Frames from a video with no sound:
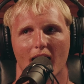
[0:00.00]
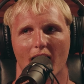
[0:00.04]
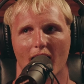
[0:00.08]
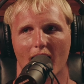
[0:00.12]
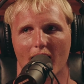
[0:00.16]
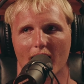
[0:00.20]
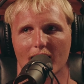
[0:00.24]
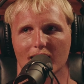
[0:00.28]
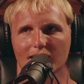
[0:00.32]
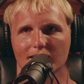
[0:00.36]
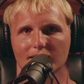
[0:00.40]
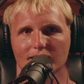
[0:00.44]

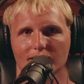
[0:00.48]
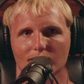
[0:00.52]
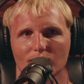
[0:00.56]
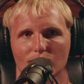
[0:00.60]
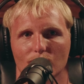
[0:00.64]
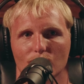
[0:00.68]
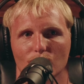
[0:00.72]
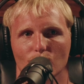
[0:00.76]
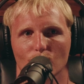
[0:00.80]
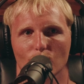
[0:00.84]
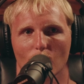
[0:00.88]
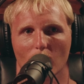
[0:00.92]
And
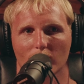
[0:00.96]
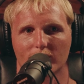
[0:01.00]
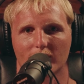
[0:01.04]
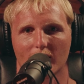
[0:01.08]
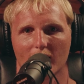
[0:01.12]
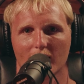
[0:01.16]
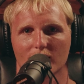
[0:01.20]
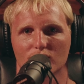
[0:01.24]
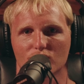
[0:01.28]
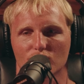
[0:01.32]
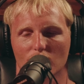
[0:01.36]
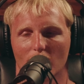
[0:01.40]
what
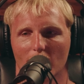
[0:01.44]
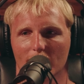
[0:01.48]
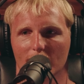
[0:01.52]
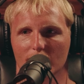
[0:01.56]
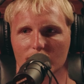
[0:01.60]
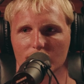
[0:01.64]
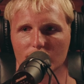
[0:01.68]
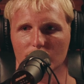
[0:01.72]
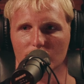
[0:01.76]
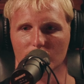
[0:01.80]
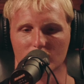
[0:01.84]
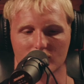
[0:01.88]
they're trying to
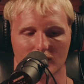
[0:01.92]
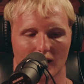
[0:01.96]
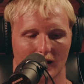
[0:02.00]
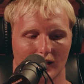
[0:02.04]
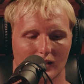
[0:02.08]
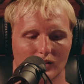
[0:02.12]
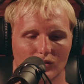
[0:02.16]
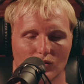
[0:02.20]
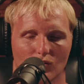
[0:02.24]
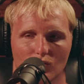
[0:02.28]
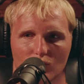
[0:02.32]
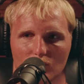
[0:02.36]
do is like
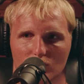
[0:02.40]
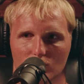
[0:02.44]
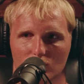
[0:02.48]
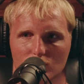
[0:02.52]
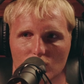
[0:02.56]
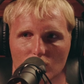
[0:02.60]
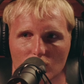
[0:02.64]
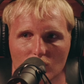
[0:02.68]
launch